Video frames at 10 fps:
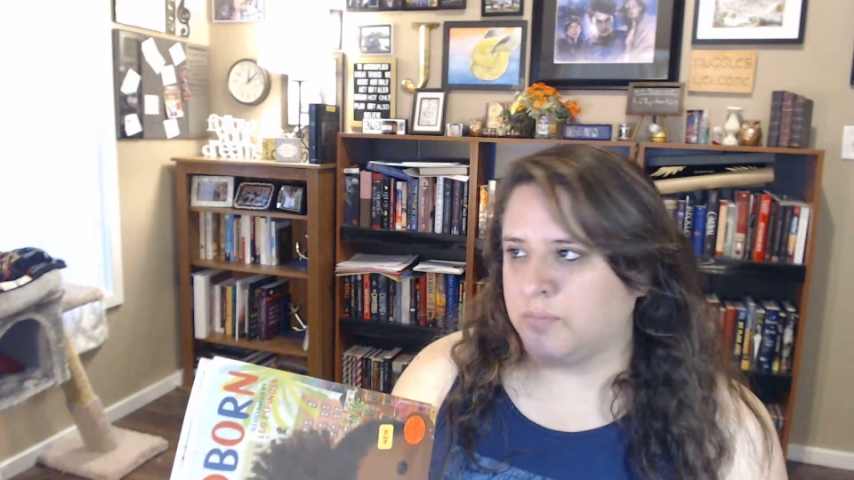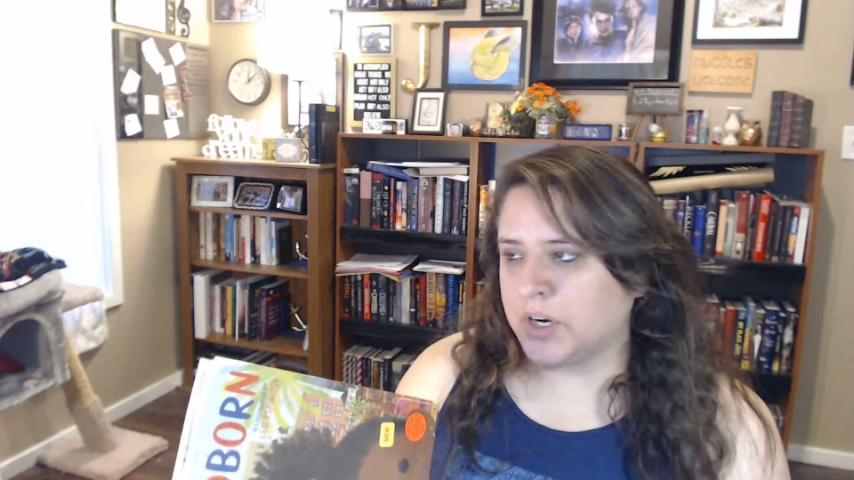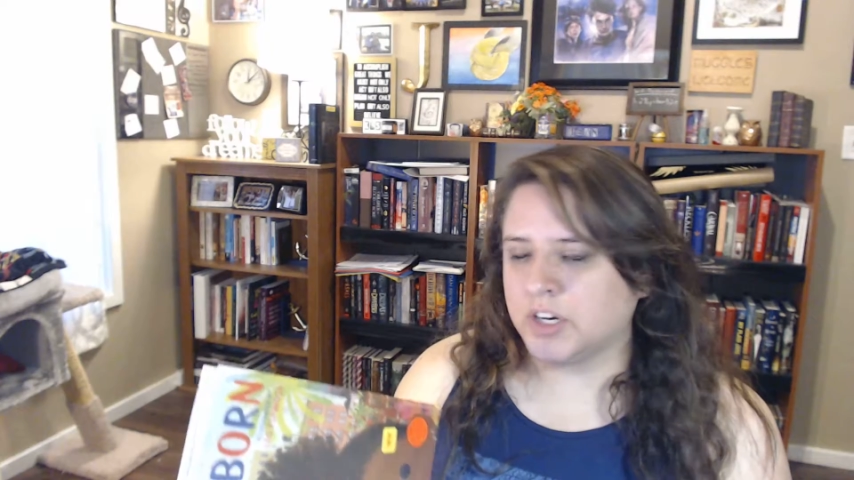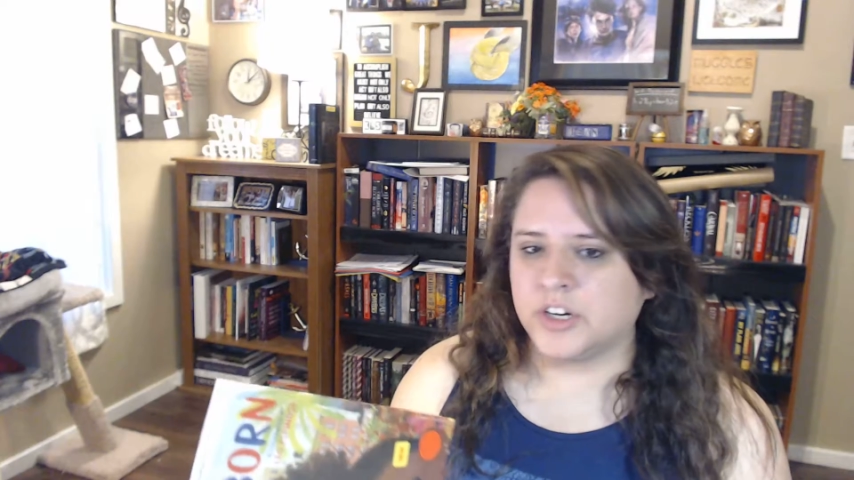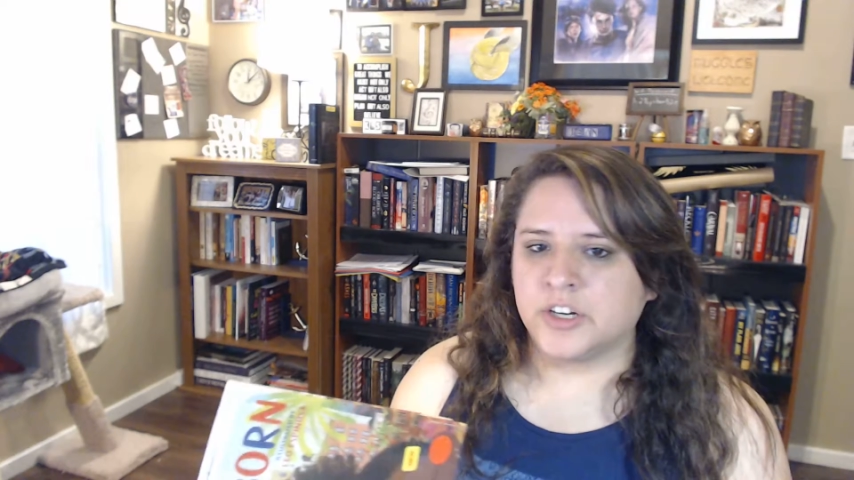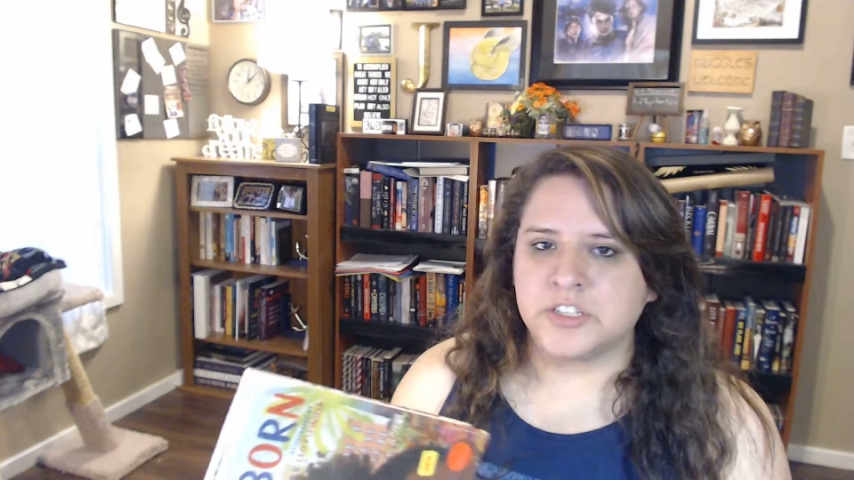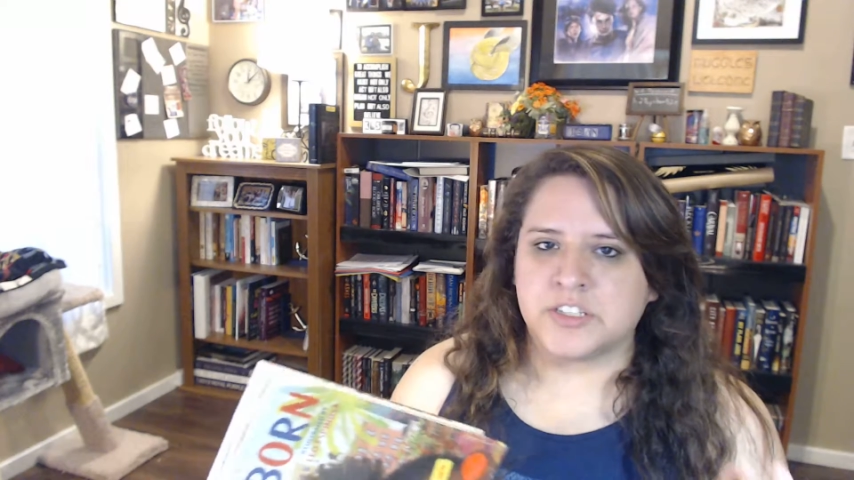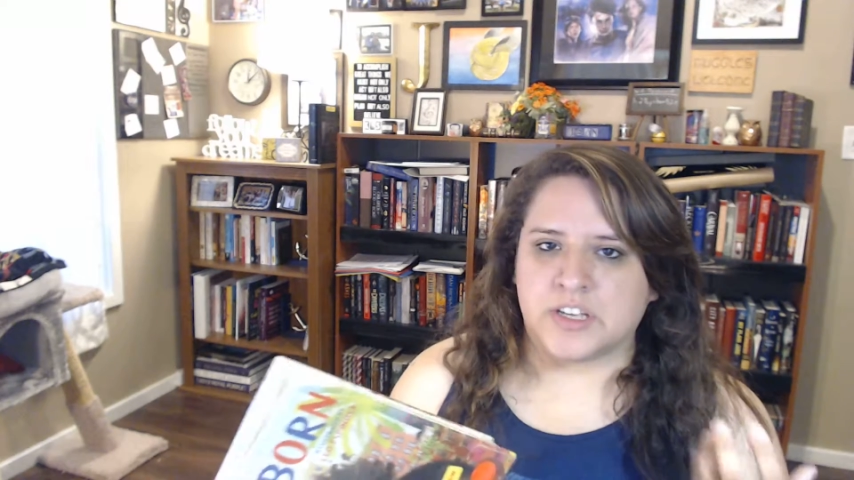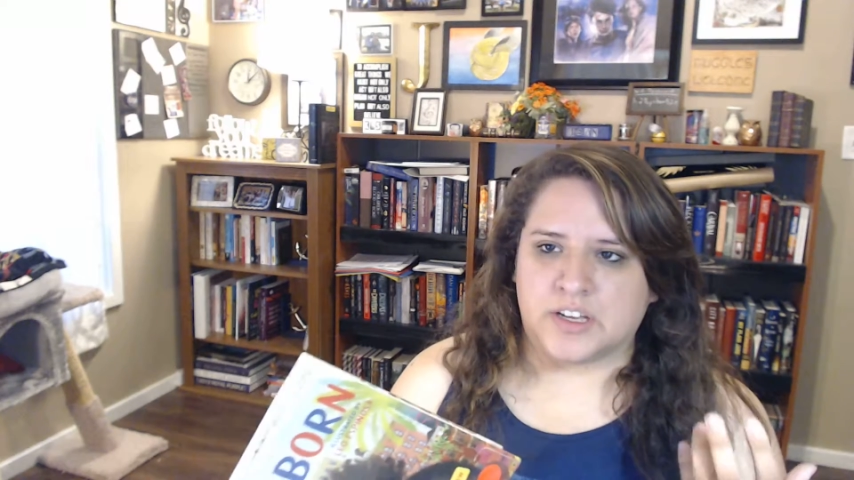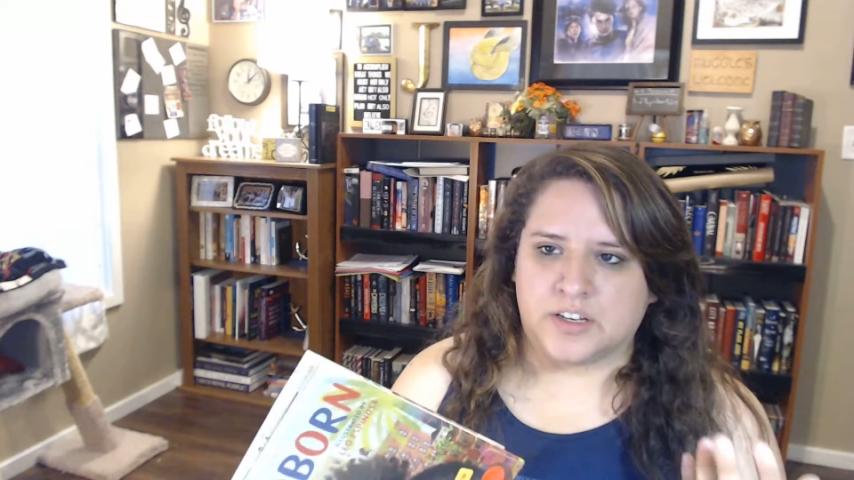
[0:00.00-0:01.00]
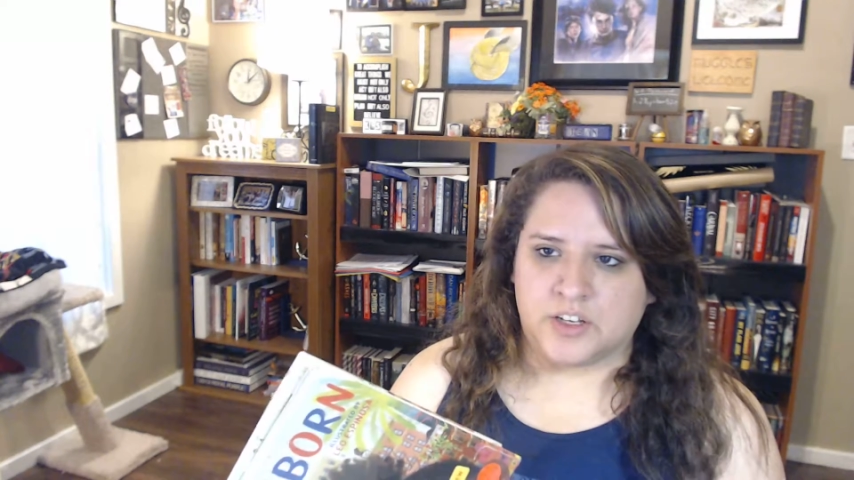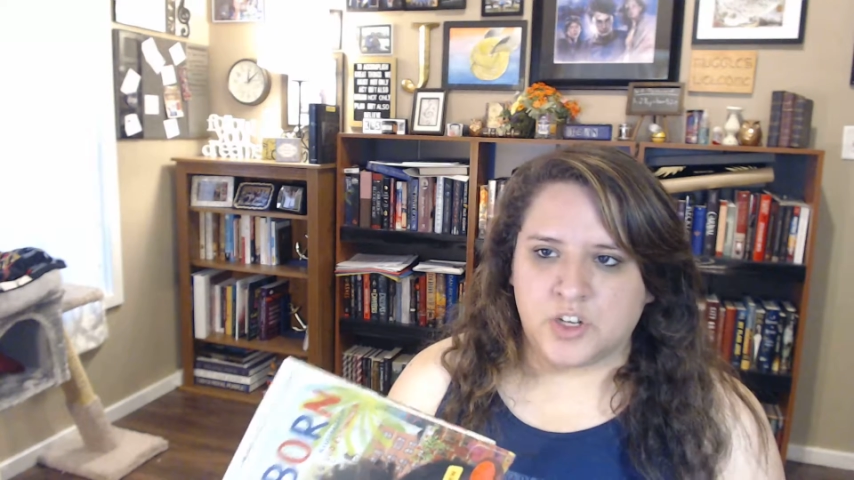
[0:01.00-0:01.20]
birds and